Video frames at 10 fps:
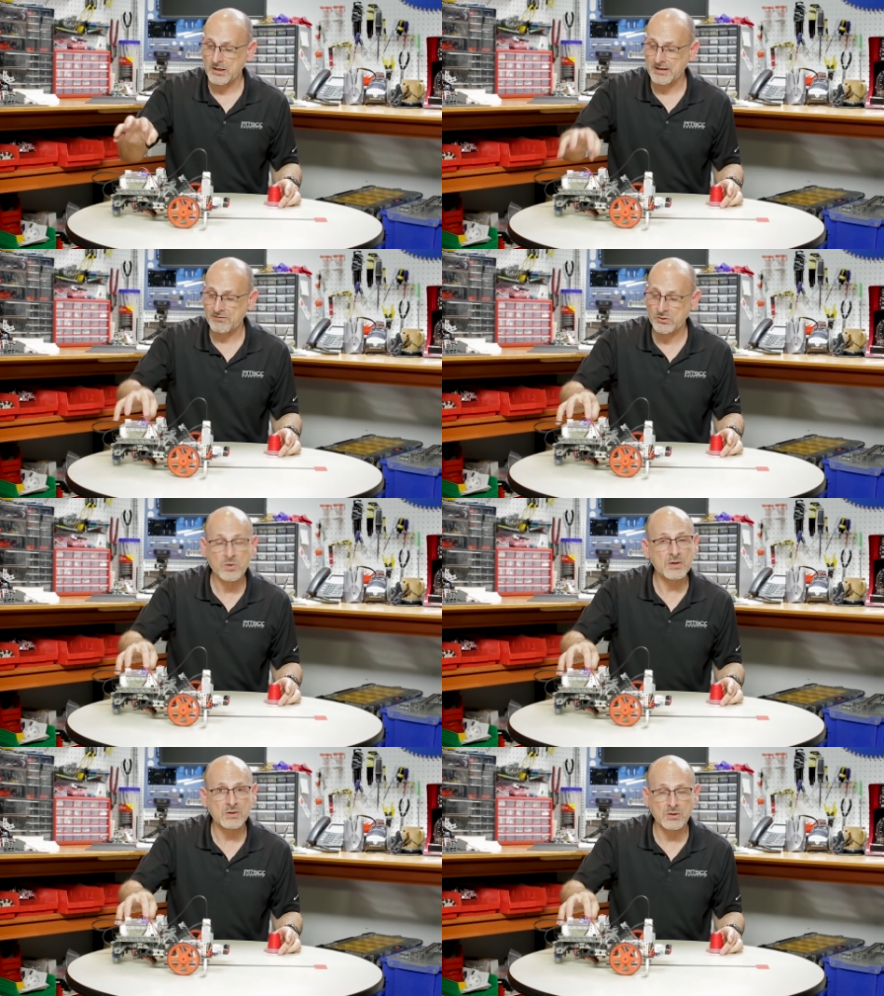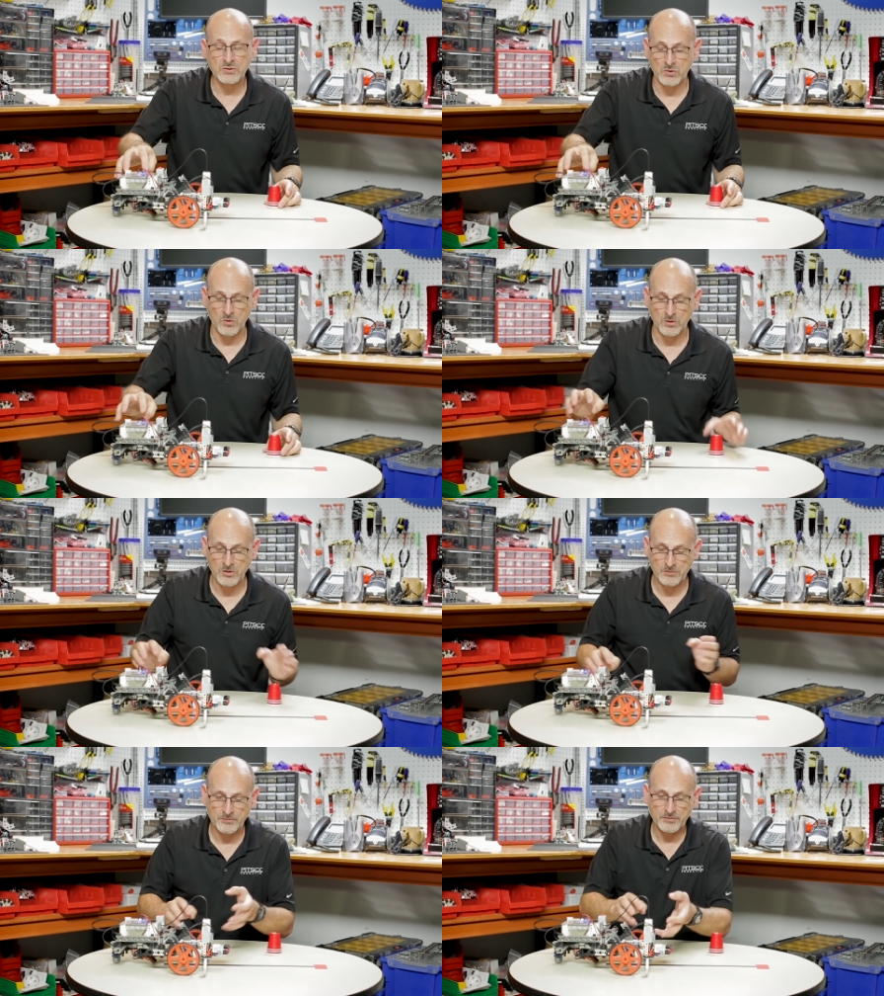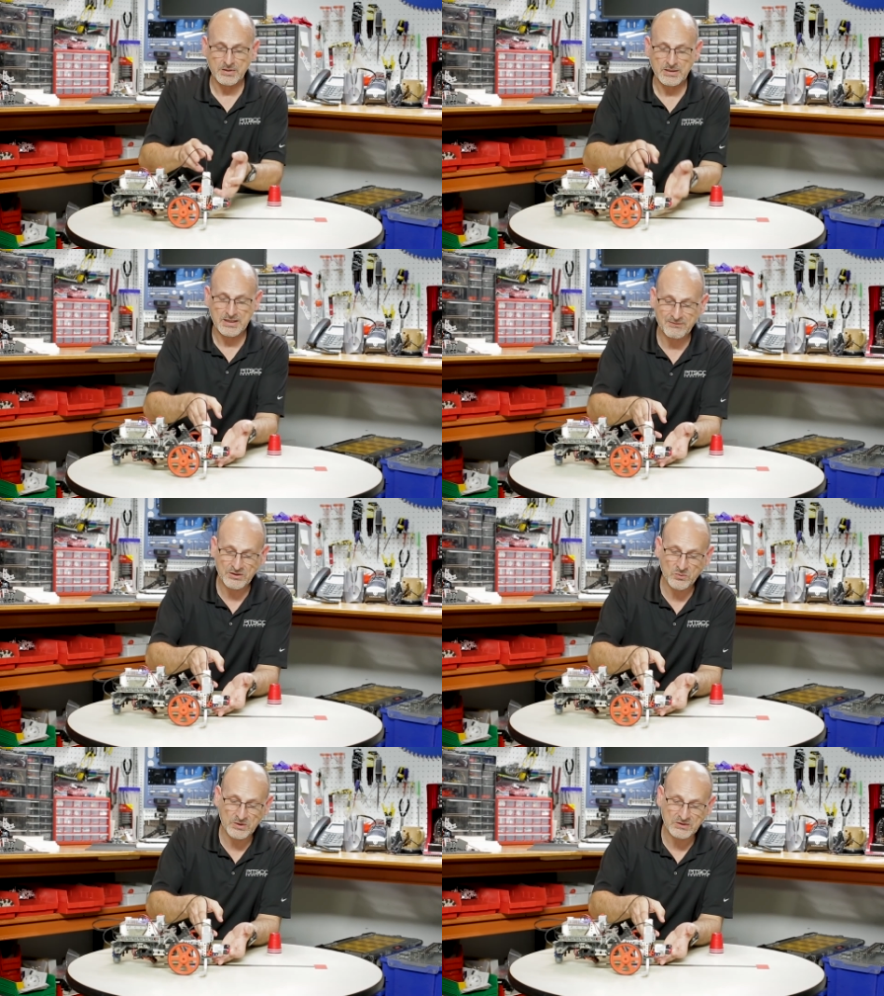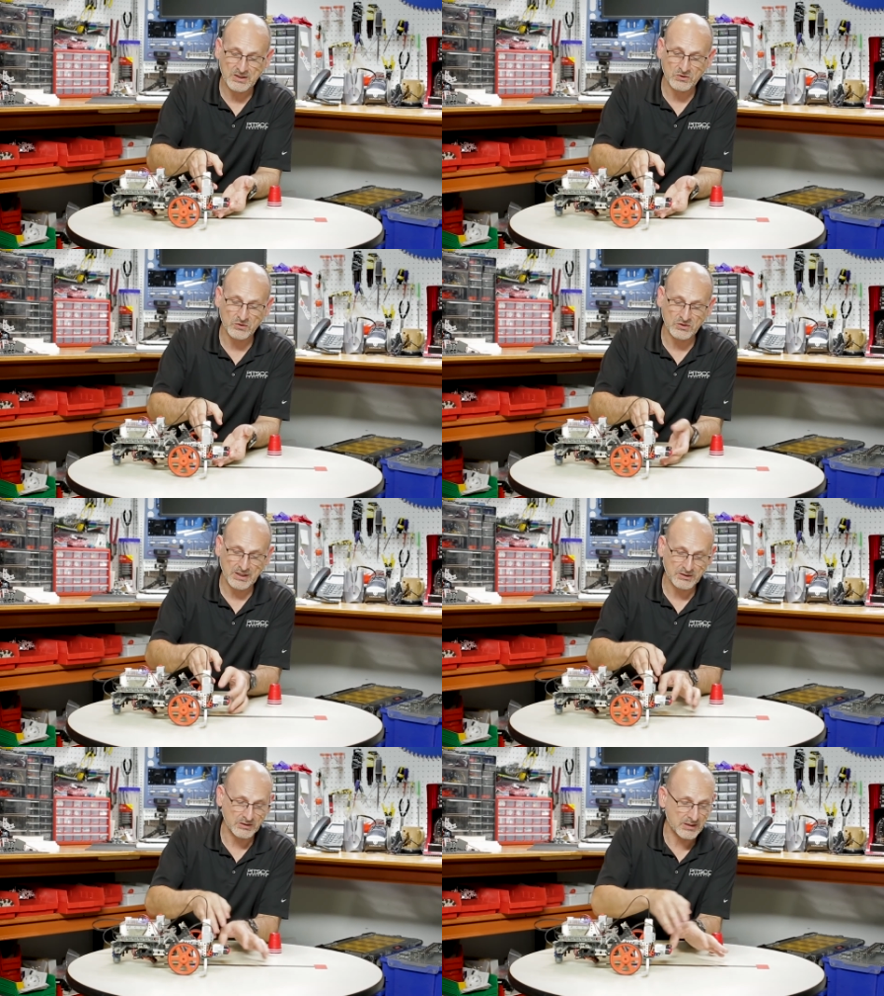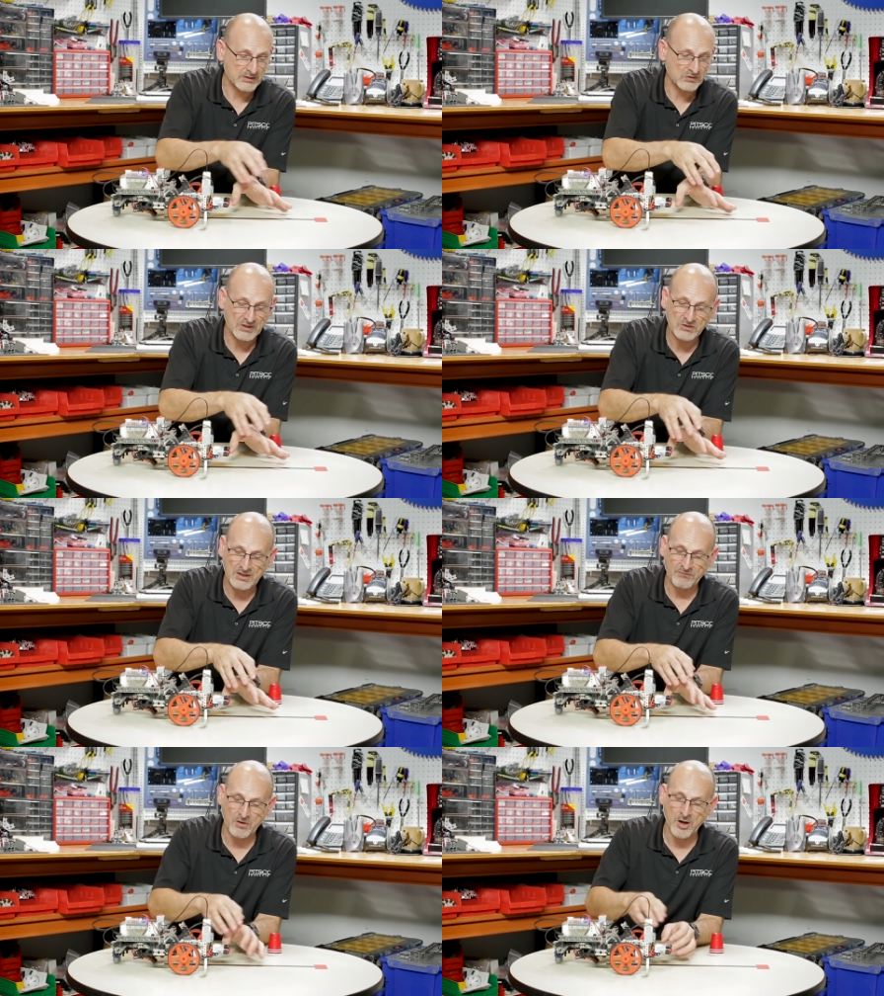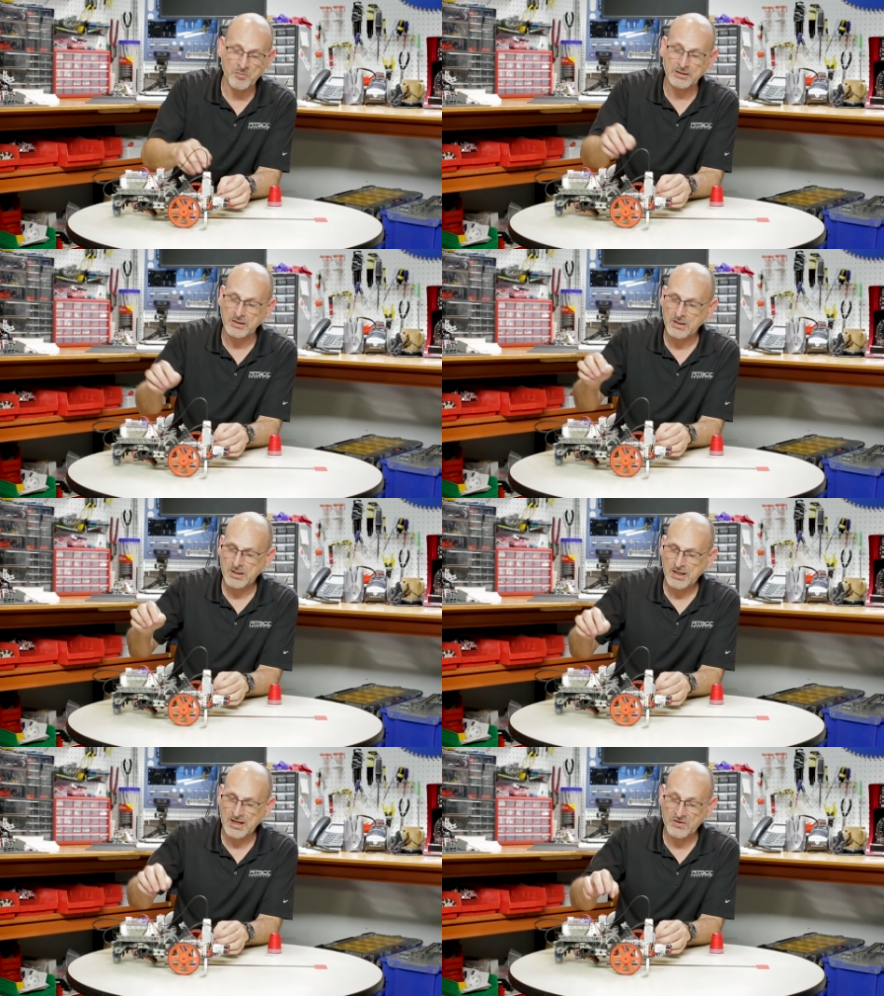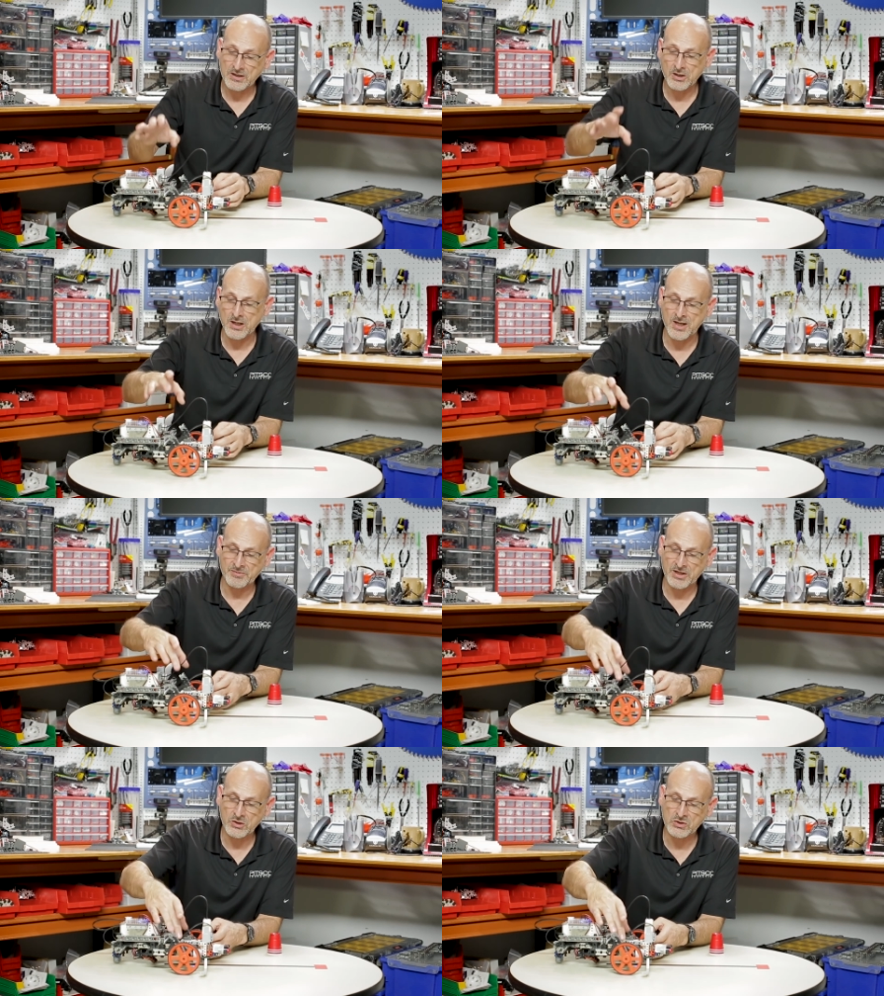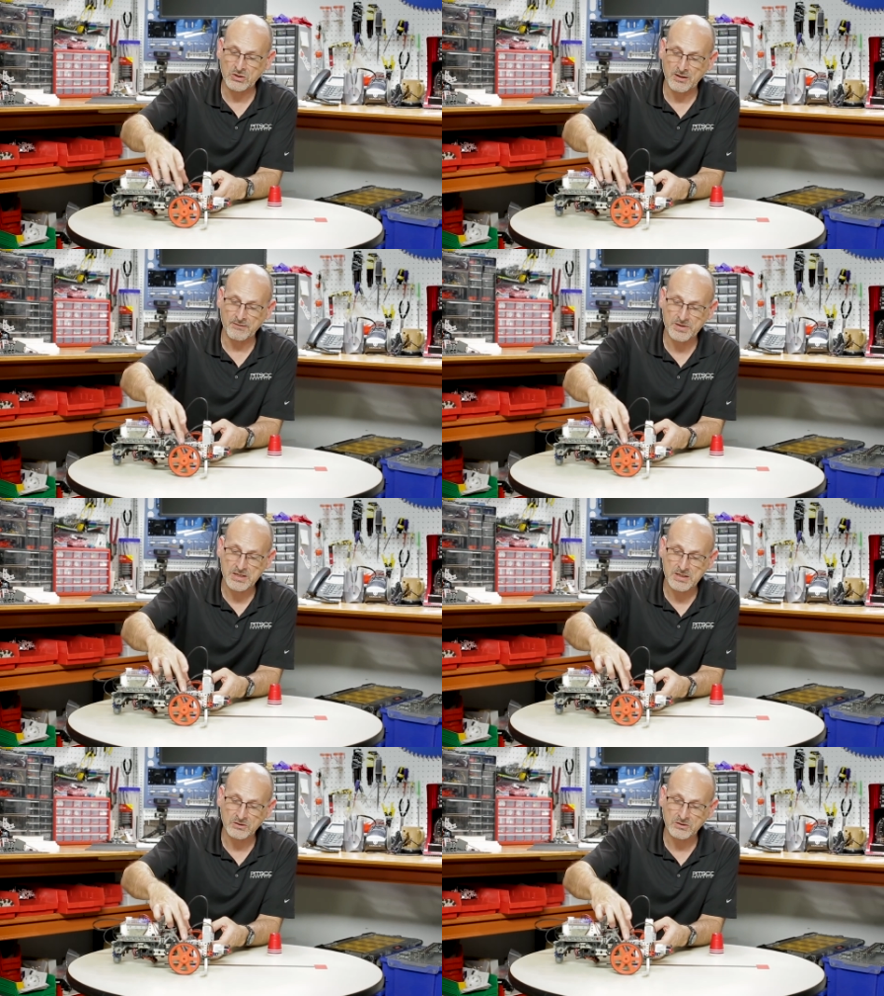EV3 as the controller, EV3 sensors to actually sense the environment, and then a combination of the